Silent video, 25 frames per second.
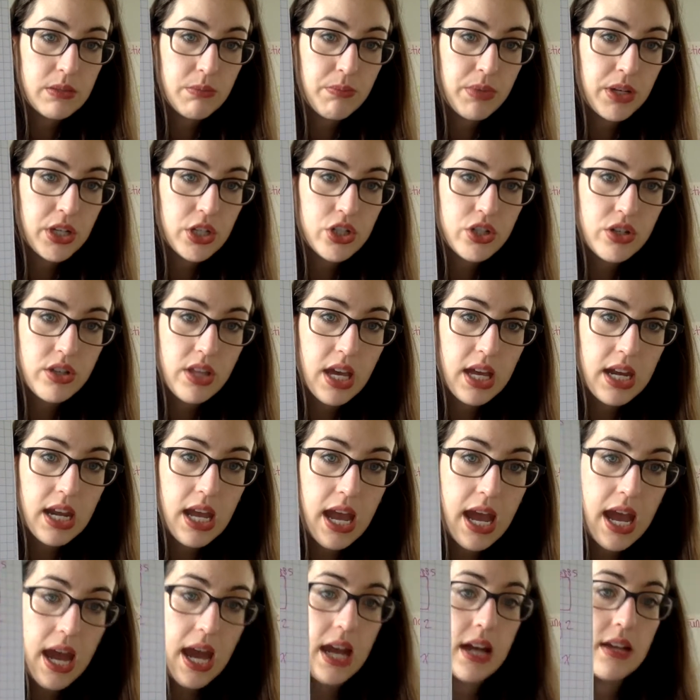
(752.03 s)
picture that
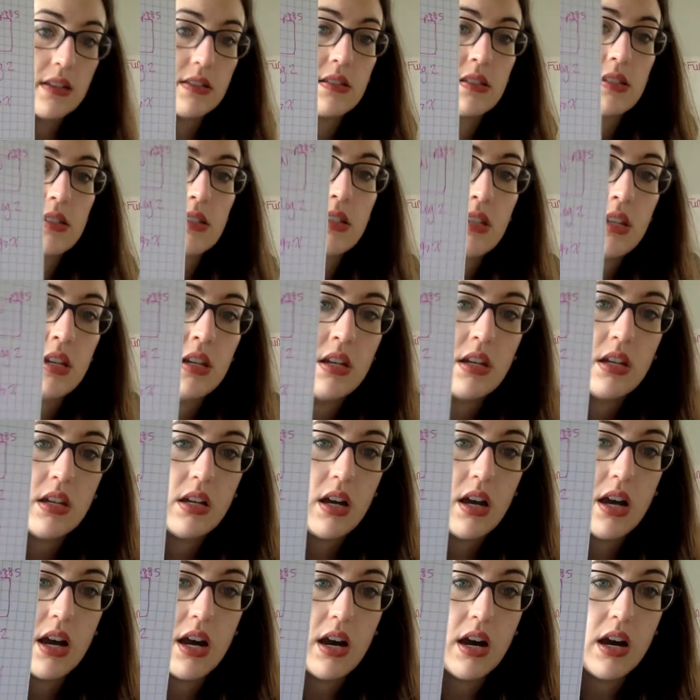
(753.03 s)
as,
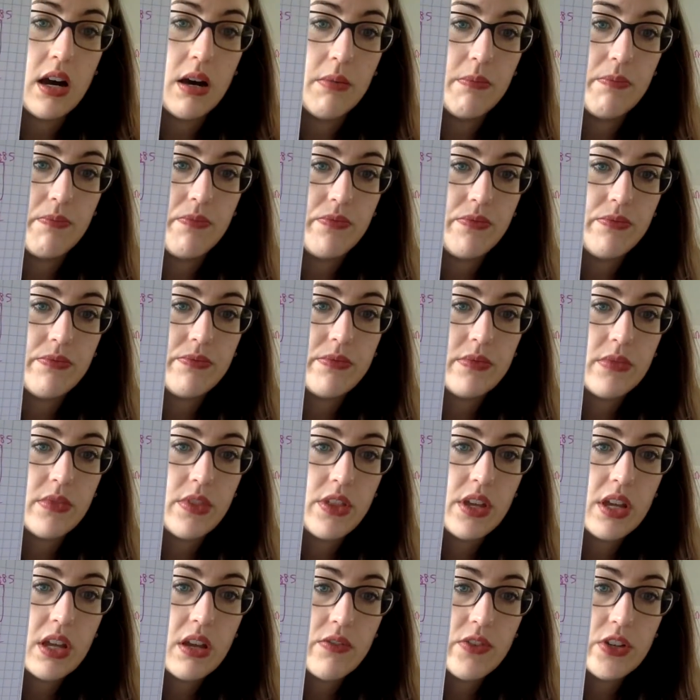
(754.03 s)

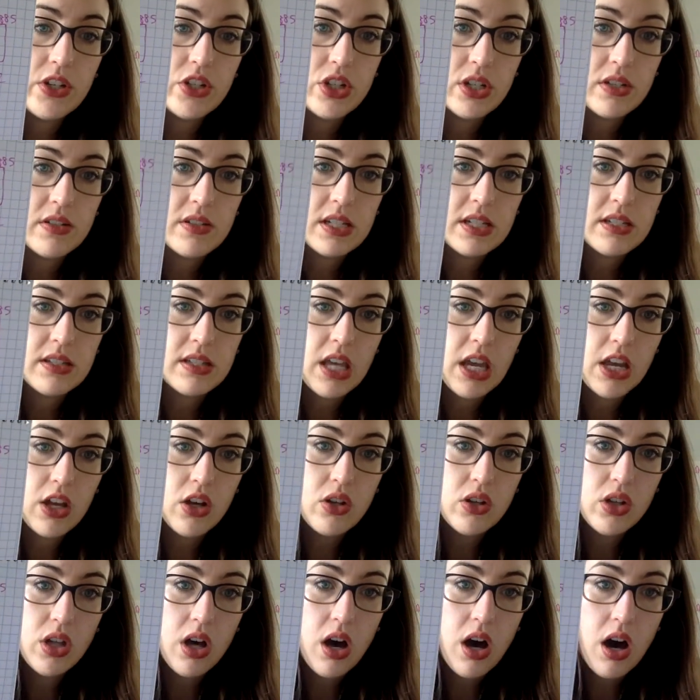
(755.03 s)
think of it just as like a
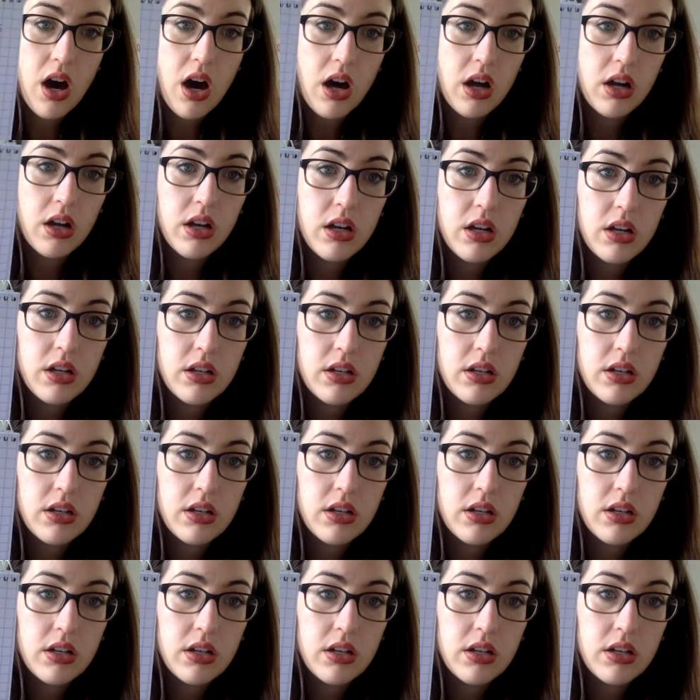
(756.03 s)
log.